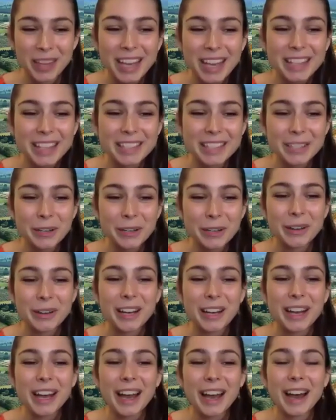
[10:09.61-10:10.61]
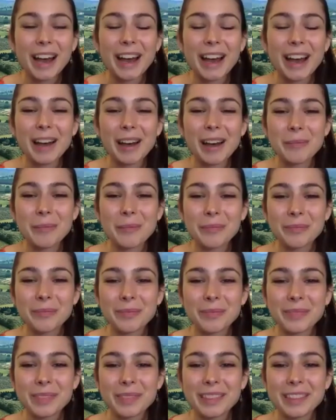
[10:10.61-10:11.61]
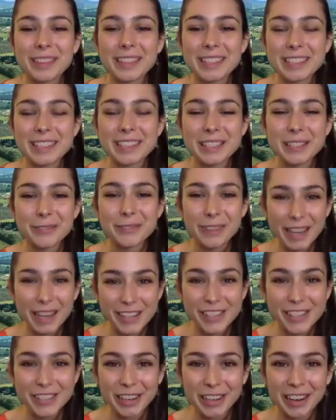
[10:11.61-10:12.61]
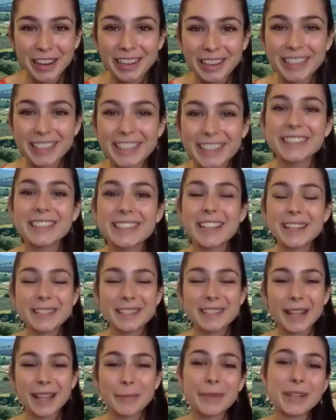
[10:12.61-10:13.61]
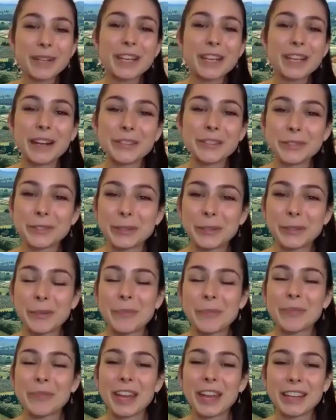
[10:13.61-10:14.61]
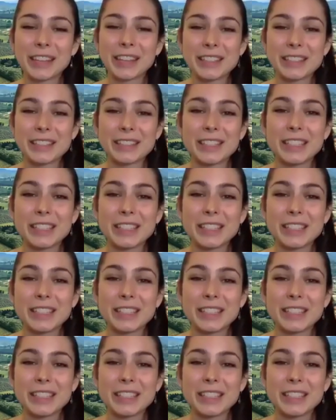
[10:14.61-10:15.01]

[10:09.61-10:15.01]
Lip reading: So this is a restaurant in San Miniato that is